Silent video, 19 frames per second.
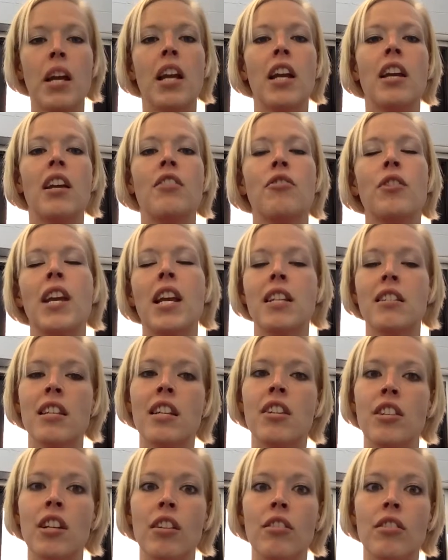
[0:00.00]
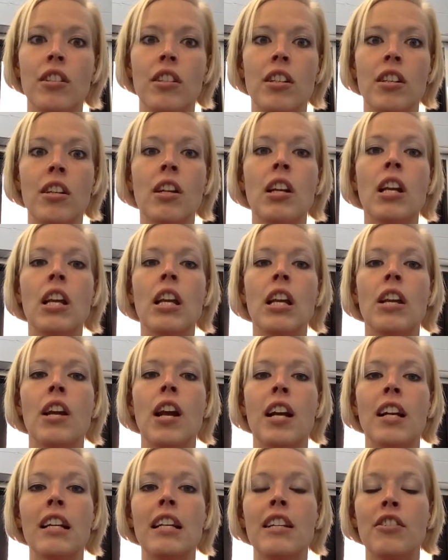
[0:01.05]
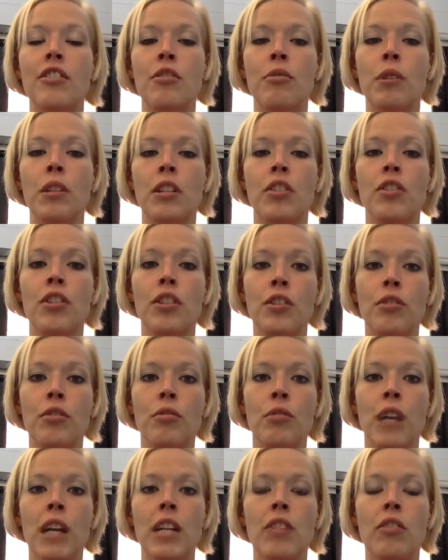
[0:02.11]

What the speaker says: and you can't seek shelter, you kind of need to know what to do, right?